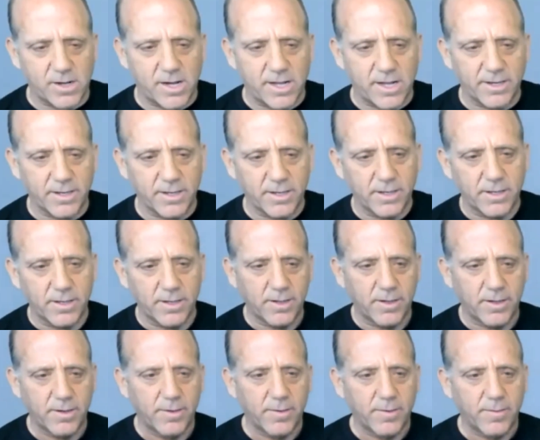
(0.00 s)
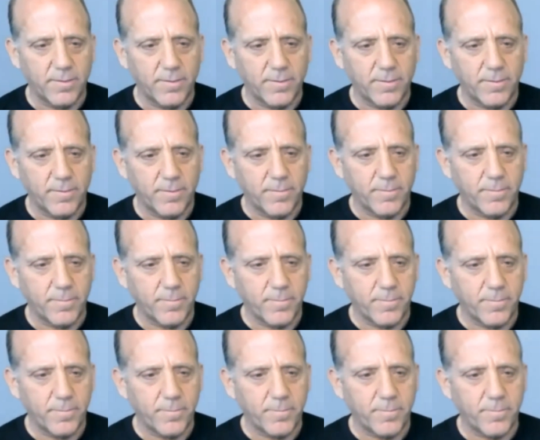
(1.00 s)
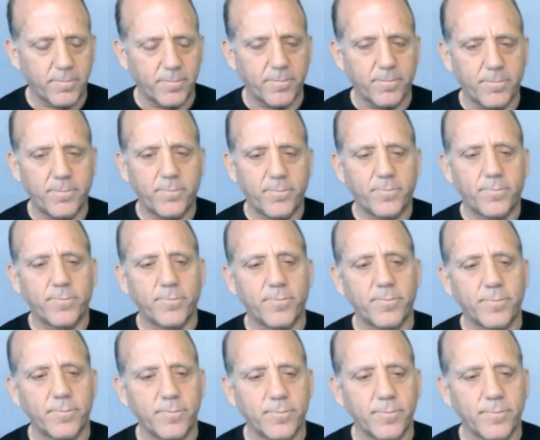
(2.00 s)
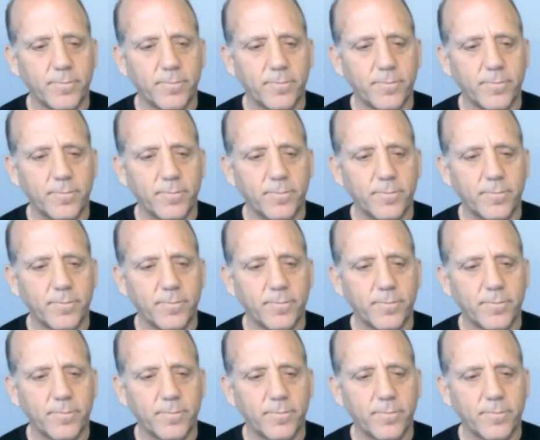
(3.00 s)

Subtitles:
I zoomed in there to that boat, and